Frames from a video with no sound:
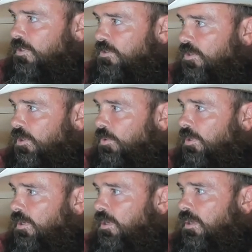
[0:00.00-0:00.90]

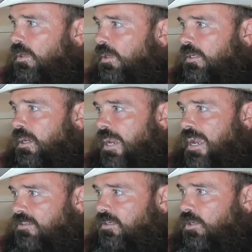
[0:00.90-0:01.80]
So, yeah,
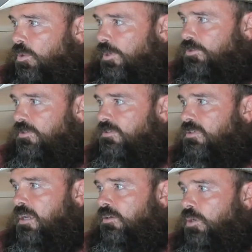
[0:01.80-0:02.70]
asking questions
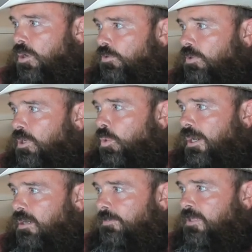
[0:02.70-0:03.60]
and code
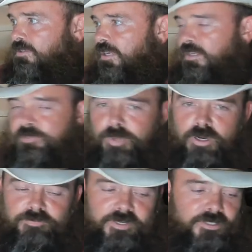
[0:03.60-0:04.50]
requirements is
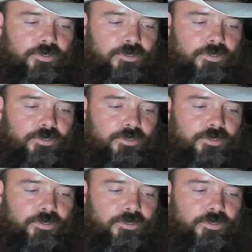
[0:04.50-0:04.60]
perfect.